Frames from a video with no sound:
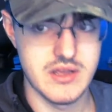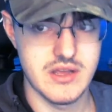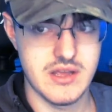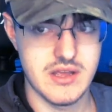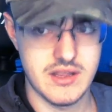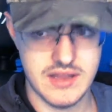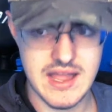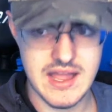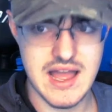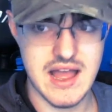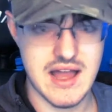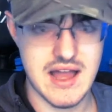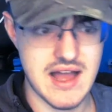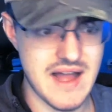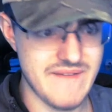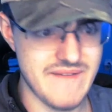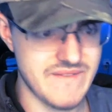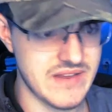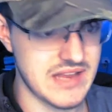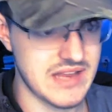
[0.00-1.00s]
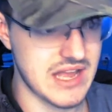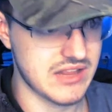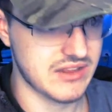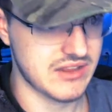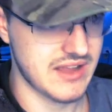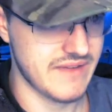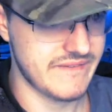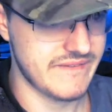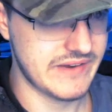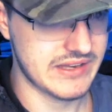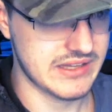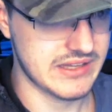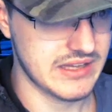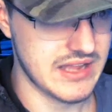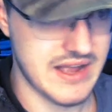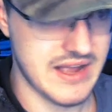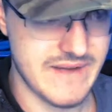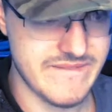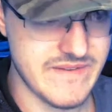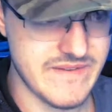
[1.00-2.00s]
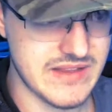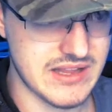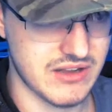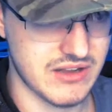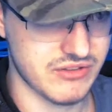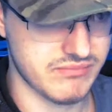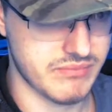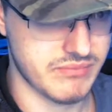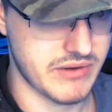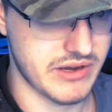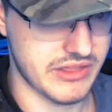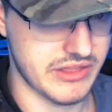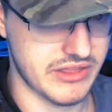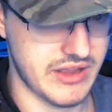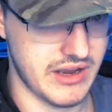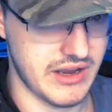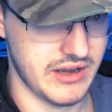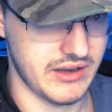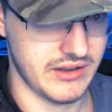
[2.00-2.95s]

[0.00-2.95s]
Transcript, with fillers: Yeah, I think that, I think, I think that was pretty insane.